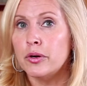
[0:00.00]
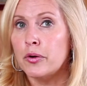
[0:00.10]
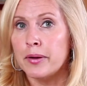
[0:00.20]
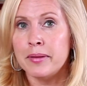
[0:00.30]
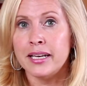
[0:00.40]

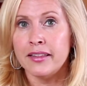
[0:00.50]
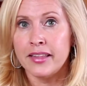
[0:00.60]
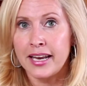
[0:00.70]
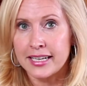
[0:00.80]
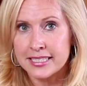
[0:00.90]
equipment in the
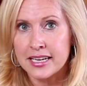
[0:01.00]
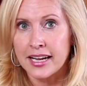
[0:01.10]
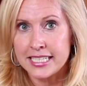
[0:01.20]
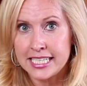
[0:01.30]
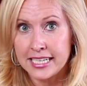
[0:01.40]
next
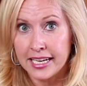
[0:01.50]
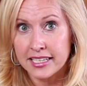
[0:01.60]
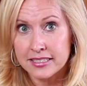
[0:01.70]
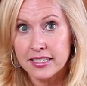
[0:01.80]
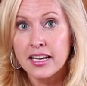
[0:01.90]
90
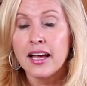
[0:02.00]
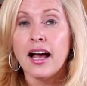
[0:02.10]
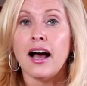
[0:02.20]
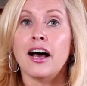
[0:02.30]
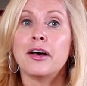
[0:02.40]
days?
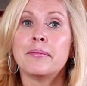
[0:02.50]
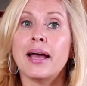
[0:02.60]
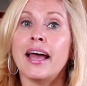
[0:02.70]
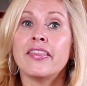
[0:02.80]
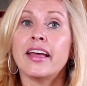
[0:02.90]

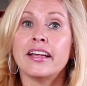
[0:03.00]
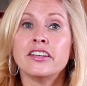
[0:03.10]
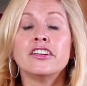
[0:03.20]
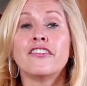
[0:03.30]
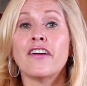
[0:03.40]
And then
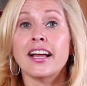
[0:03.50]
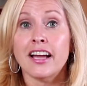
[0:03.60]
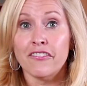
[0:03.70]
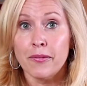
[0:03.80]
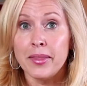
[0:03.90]
you find
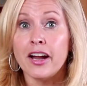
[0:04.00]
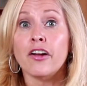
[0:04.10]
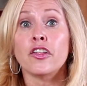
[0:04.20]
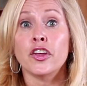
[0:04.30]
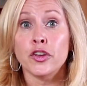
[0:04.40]
out from
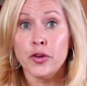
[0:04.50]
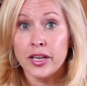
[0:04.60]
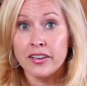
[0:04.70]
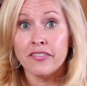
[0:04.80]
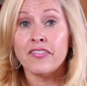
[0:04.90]
there that you
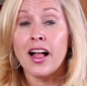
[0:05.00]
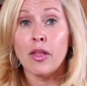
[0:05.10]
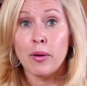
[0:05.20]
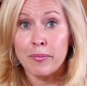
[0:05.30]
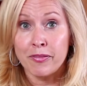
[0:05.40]
can
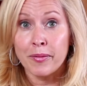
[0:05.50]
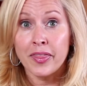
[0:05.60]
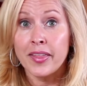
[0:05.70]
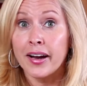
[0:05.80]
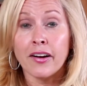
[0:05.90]
follow up from
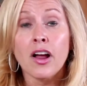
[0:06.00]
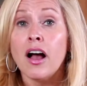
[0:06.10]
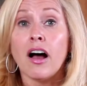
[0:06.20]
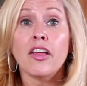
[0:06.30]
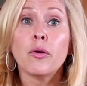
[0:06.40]
there.
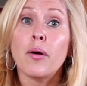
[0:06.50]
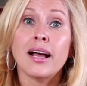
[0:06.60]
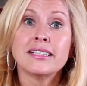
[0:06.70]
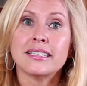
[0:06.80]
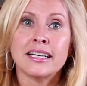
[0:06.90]

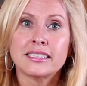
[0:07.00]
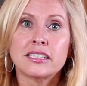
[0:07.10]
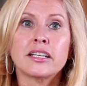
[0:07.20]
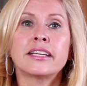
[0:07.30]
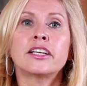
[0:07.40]
Otherwise, it's,
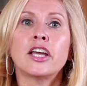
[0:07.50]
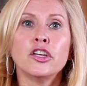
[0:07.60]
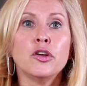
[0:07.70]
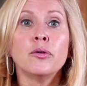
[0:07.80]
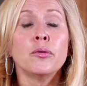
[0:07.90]

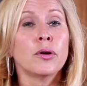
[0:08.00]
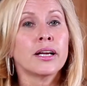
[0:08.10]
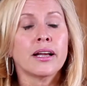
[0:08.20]
can you